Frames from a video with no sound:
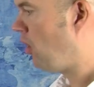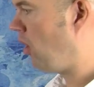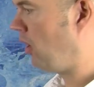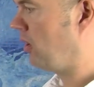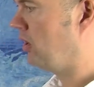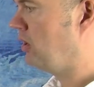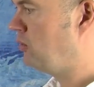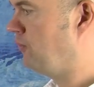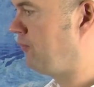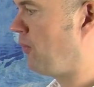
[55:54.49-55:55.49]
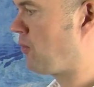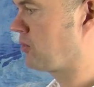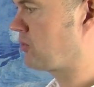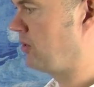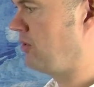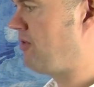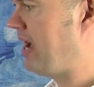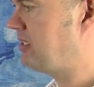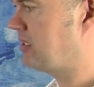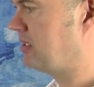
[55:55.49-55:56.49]
Or you focus on the
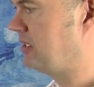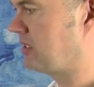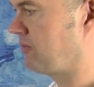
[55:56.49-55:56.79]
righteousness